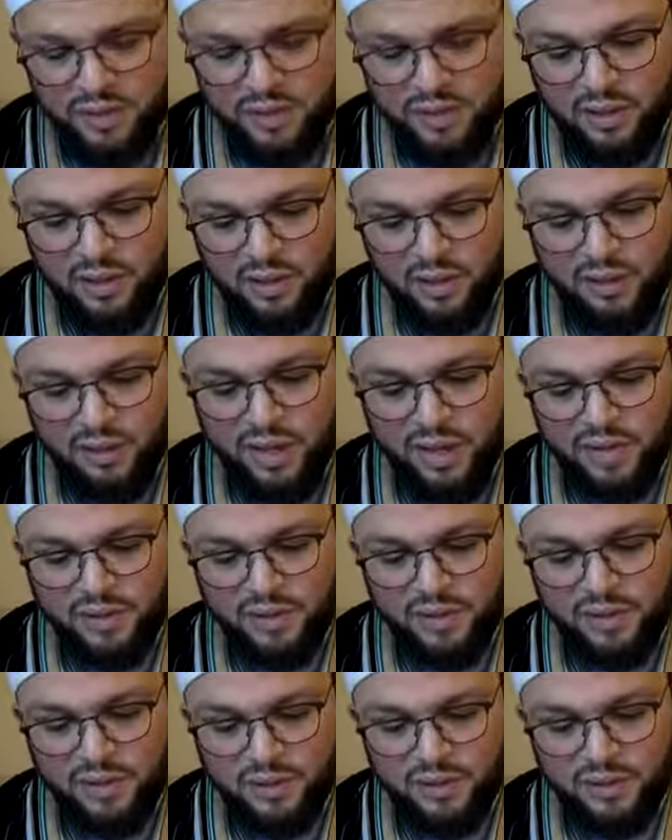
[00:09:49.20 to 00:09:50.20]
Allah
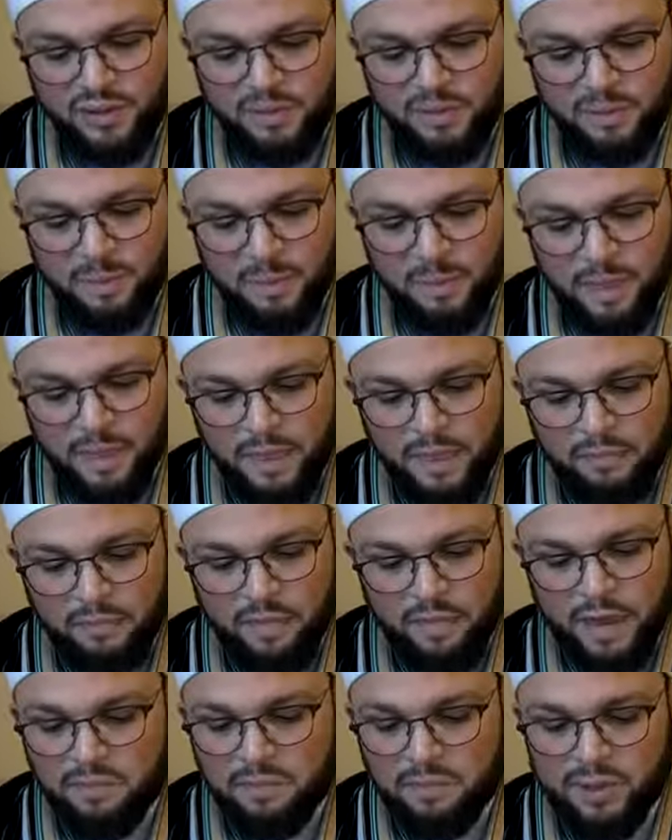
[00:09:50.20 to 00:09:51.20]
answered,
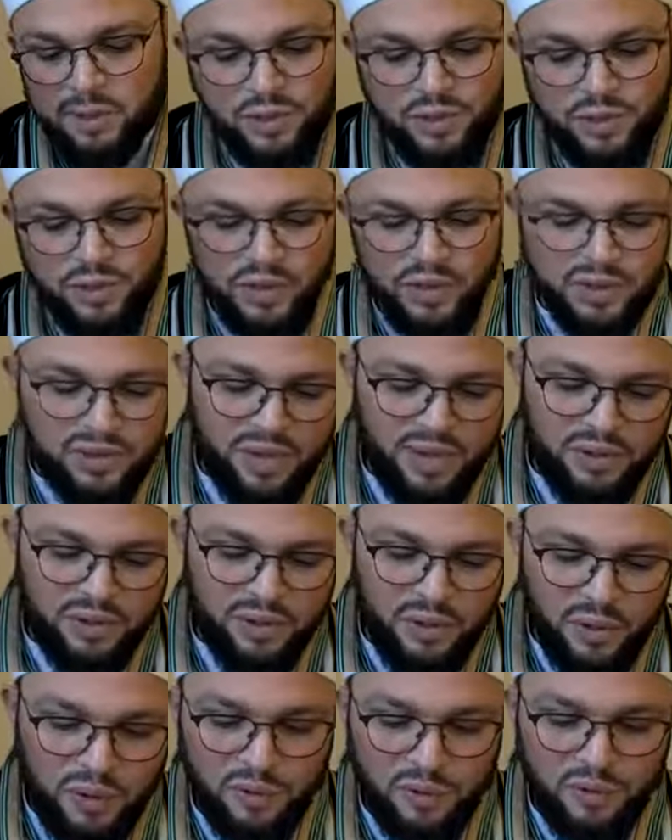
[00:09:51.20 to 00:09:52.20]
my pledge does not
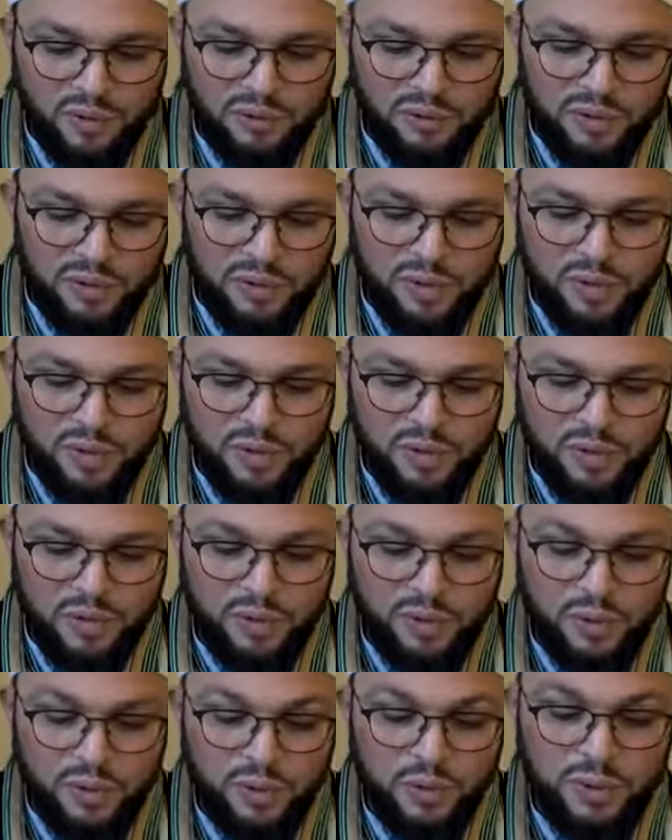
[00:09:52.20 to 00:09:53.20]
hold for those
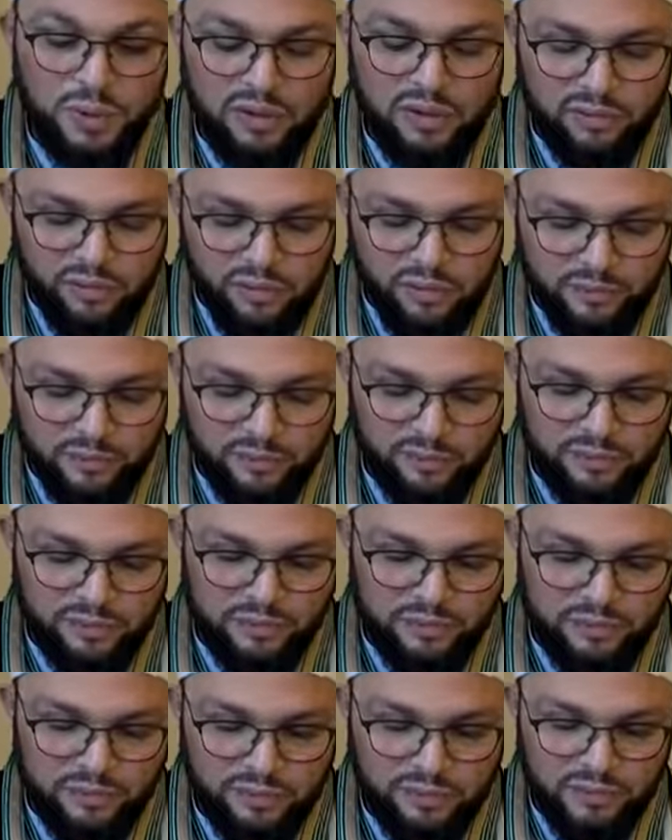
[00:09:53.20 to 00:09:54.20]
who do evil.
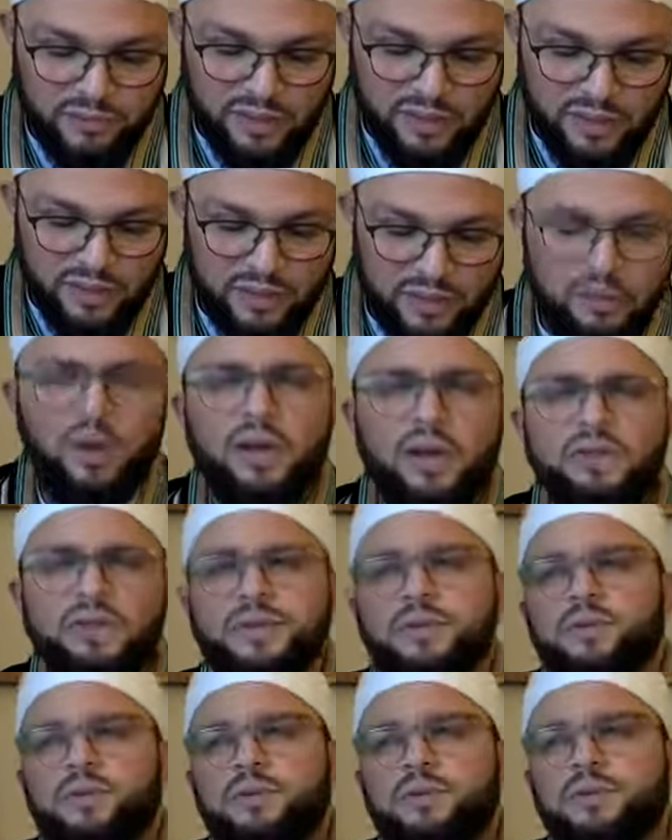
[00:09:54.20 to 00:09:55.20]
I
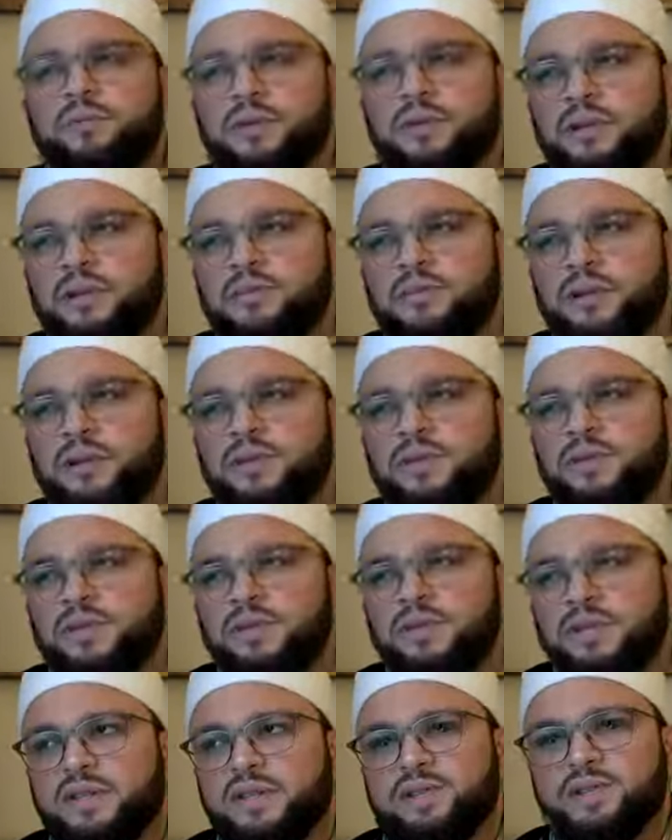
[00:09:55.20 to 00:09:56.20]
want you, my dear brothers
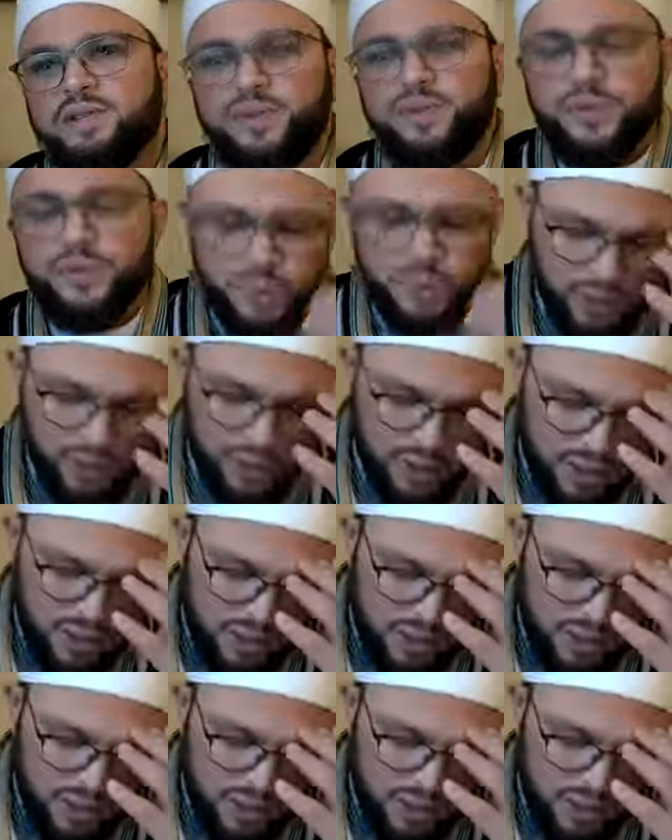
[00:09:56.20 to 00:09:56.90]
and sisters, to